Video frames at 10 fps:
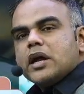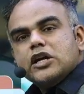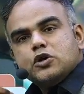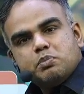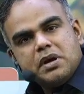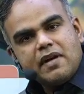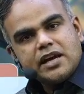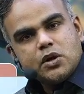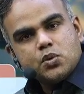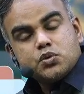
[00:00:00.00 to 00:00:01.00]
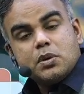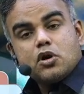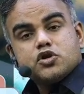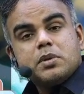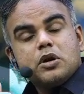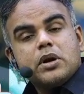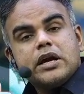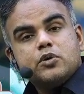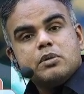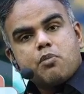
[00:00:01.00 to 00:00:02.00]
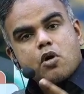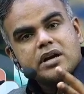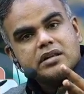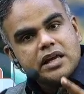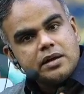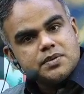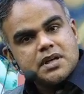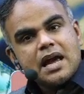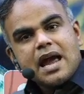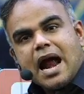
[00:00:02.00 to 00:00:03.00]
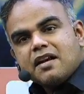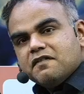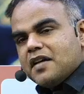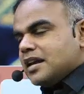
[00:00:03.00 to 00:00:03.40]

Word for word: into PYQs, we'll also be looking into important themes, and very